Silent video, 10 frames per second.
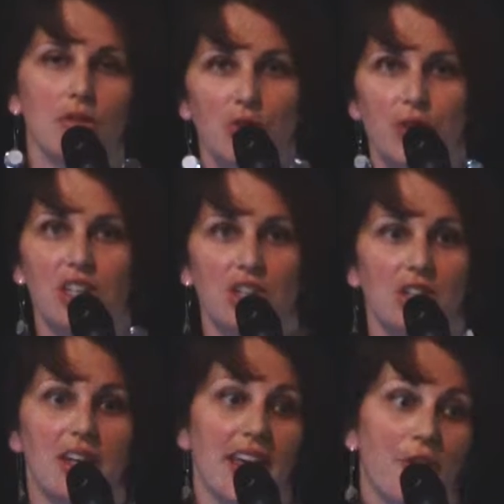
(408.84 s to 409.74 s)

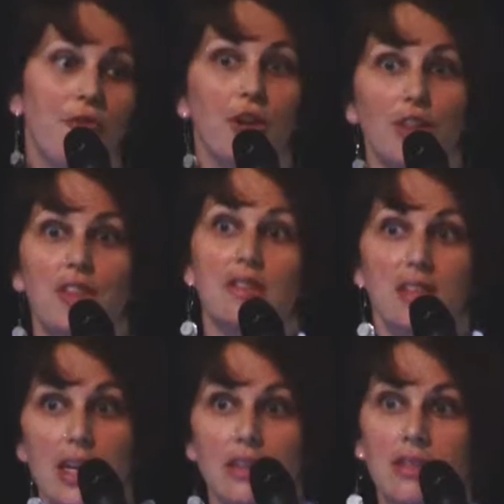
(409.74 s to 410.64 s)
traditionally filled the
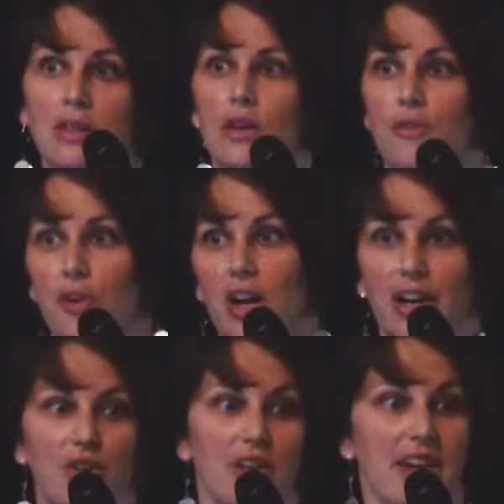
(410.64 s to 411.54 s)
seat for
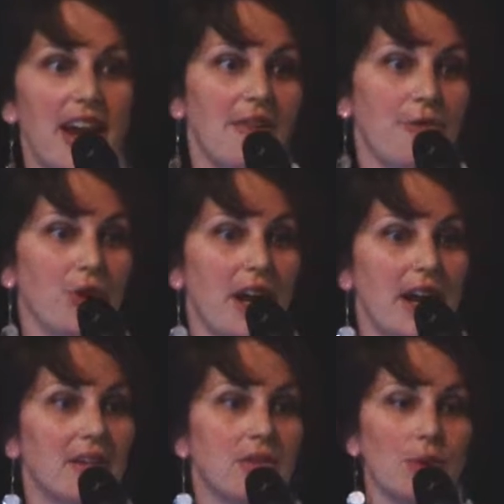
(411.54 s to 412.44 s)
184
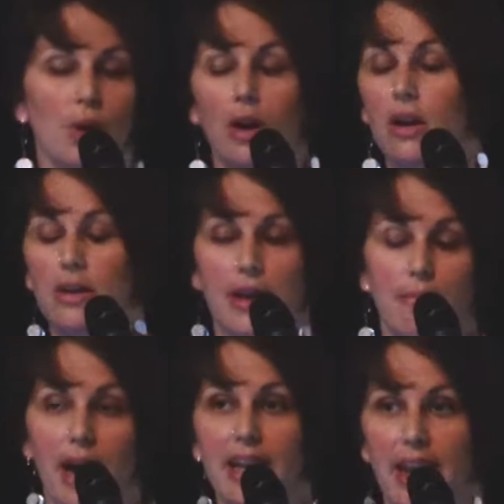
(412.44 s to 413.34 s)
days, or in
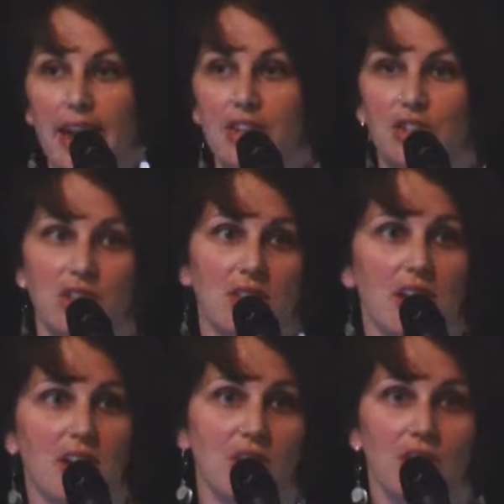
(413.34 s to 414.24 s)
my case, just
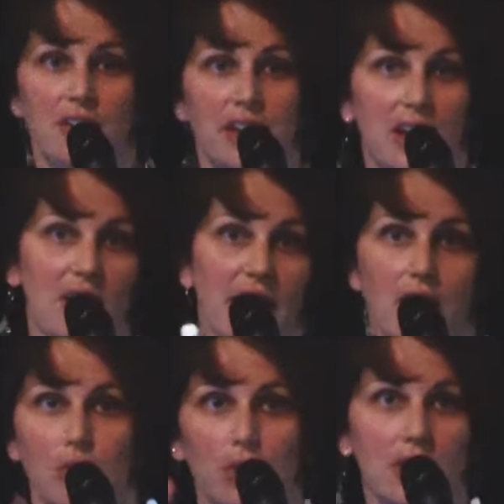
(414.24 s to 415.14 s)
turned in
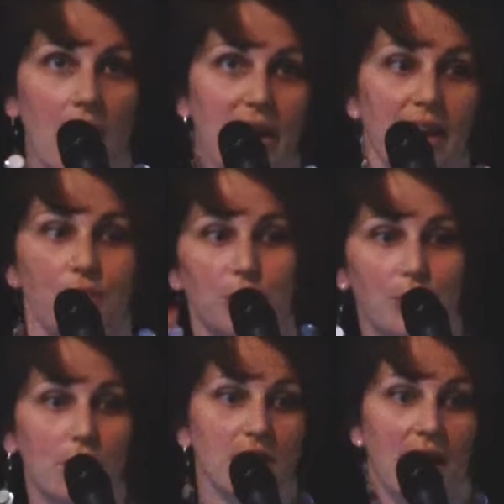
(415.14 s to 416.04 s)
Google Doc after
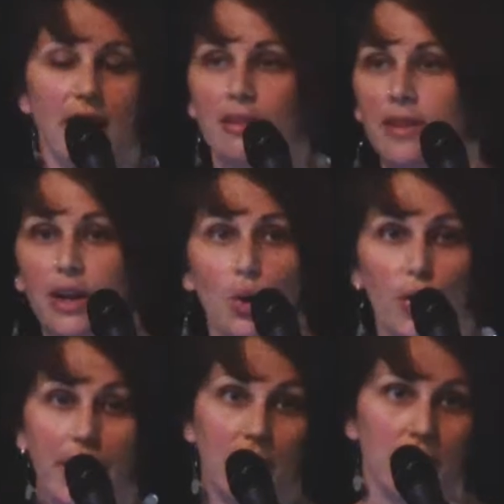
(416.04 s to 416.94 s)
Google Doc of
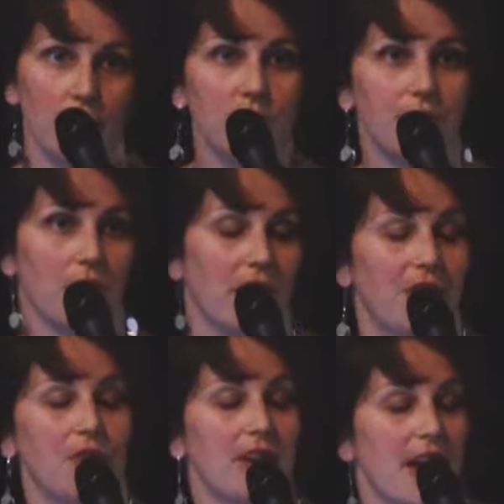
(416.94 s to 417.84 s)
Cornell notes for
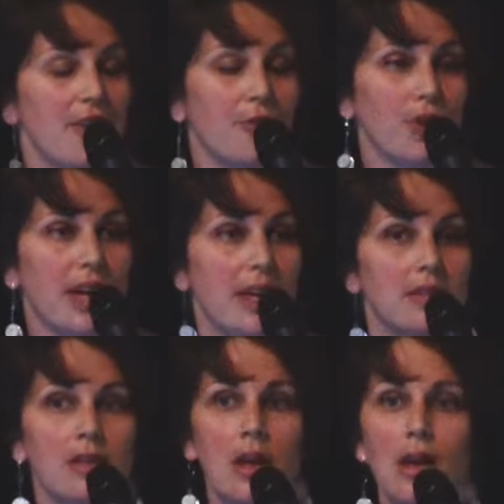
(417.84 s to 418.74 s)
184
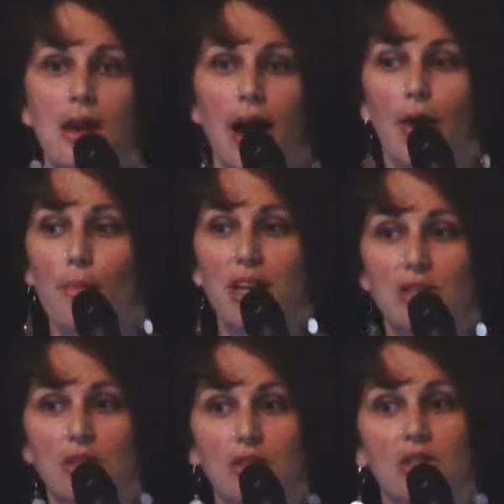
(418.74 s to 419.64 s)
days. I want my
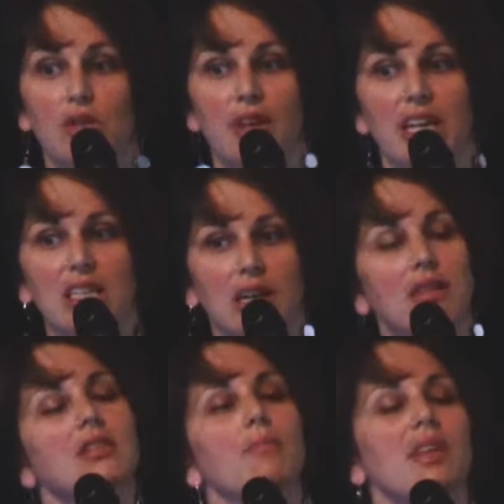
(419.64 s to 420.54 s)
students to have
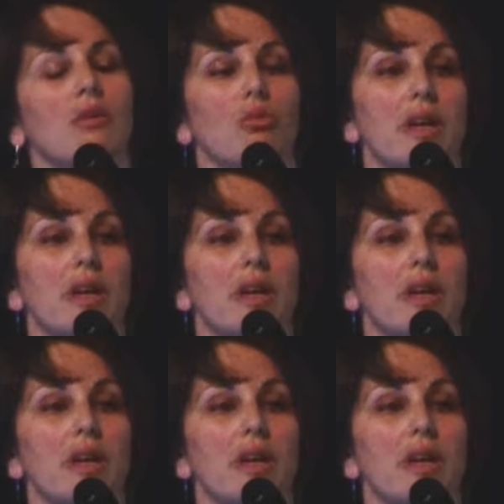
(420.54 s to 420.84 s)
done something